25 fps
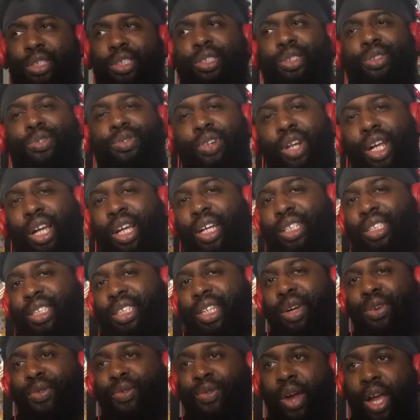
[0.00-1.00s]
Because like I
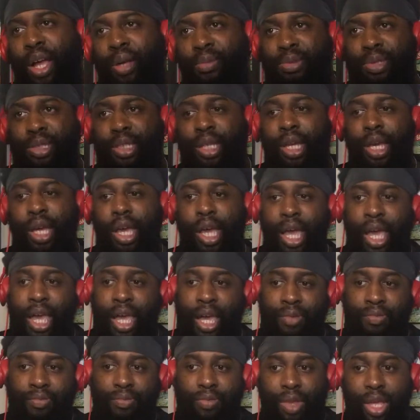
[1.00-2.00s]
said, Ramsey,
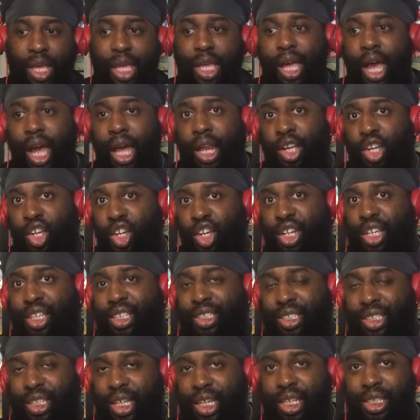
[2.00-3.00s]
he got good
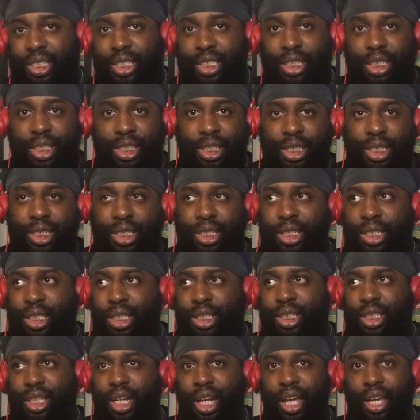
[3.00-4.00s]
intentions. It's
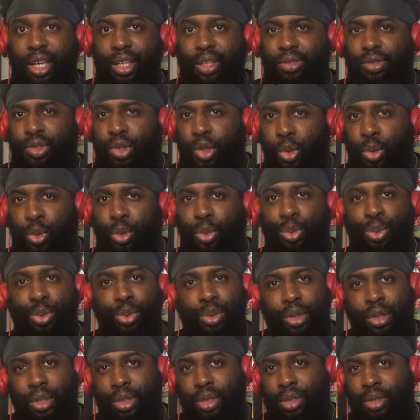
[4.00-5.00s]
just like, dude,
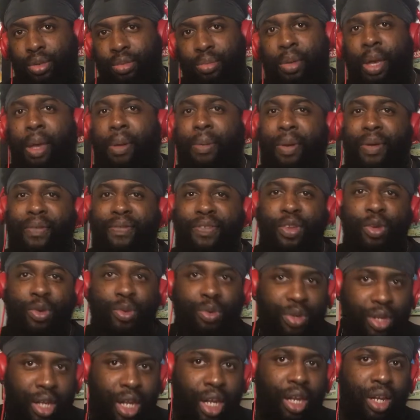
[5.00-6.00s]
maybe if you
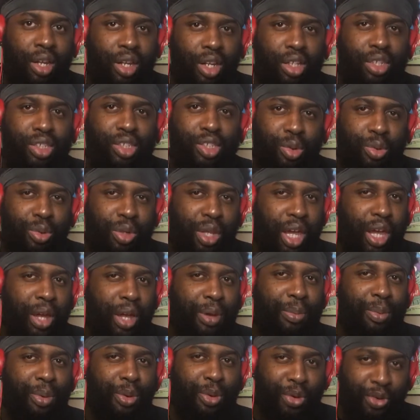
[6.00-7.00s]
didn't look so
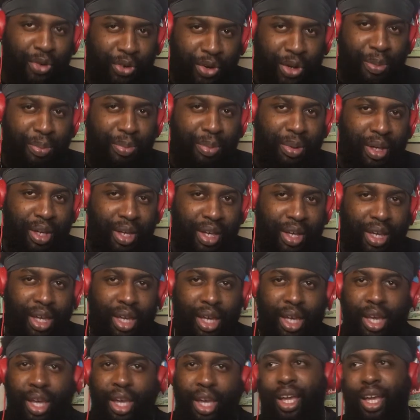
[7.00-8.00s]
damn creepy
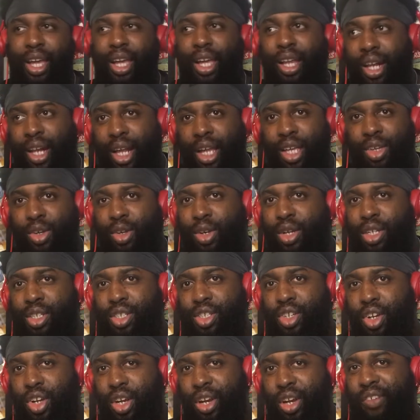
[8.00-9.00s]
and like you didn't
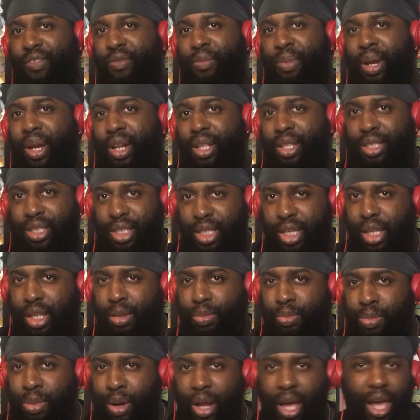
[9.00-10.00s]
turn everybody's
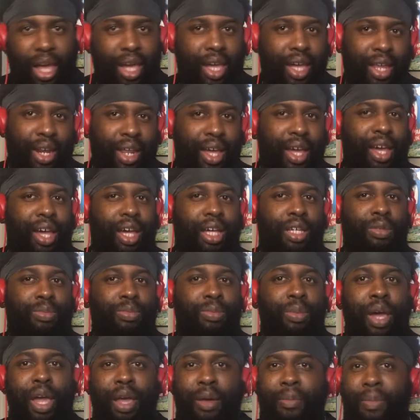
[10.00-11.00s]
teeth black and eyes
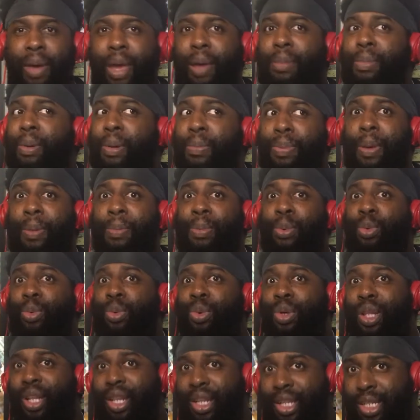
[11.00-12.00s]
black, maybe people
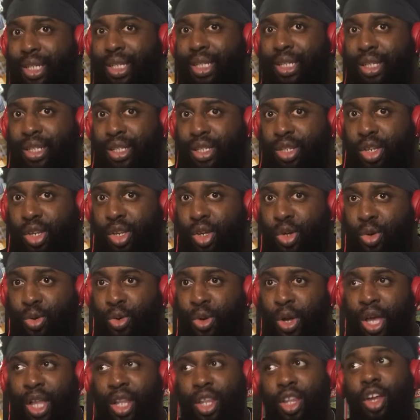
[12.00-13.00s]
would listen to you.
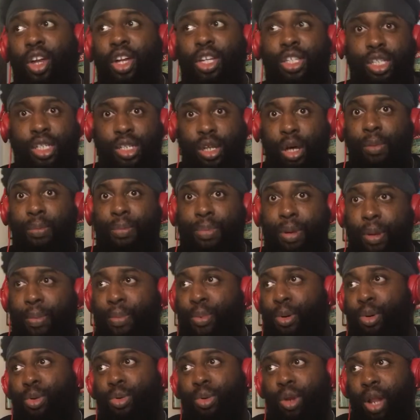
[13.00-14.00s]
There are some
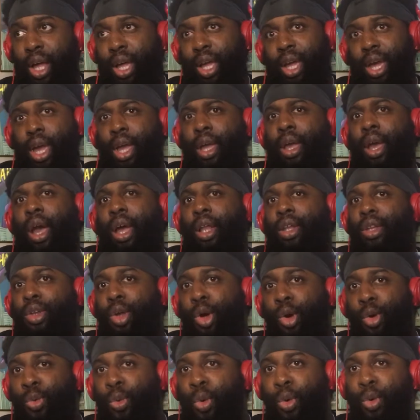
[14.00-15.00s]
people who like, hey, I
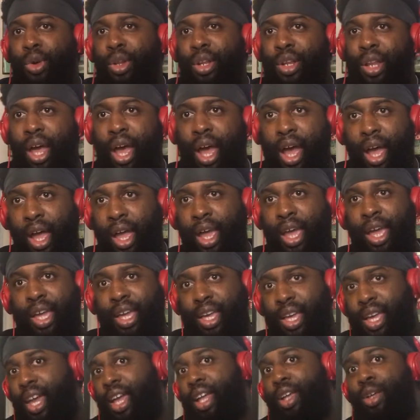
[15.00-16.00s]
don't want to die.
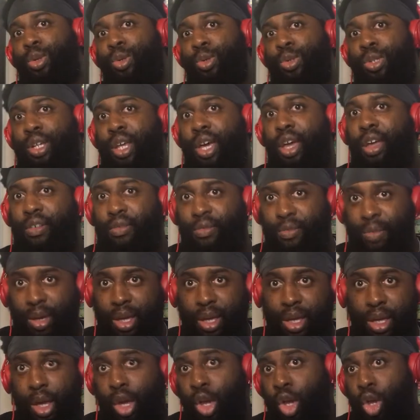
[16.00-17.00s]
Can you save
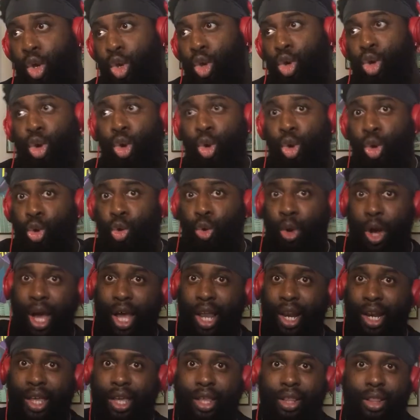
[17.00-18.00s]
me? Cool,
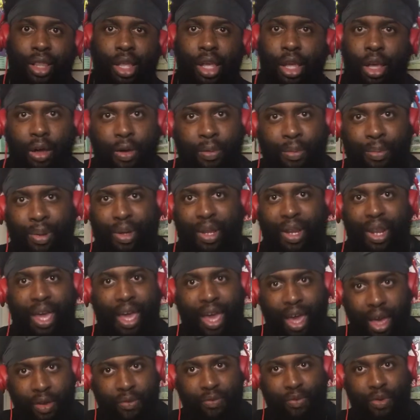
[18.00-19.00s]
holla at them. But
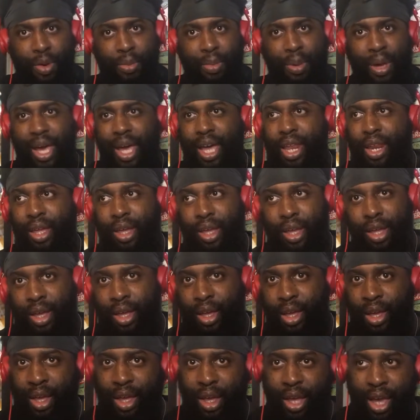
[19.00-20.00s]
everybody?
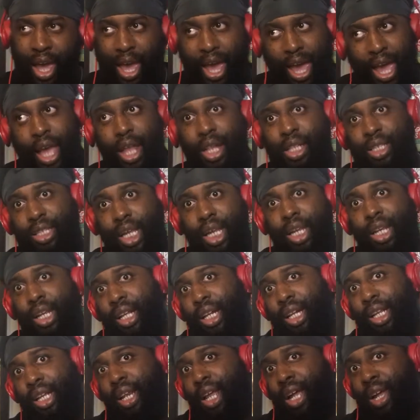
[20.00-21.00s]
And
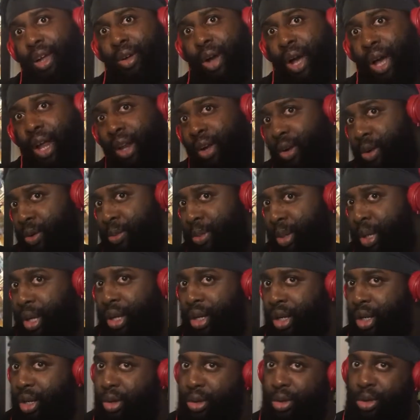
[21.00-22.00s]
technically, they kind of going to be
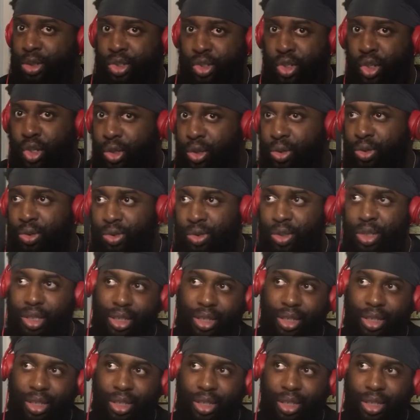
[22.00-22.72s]
under your control.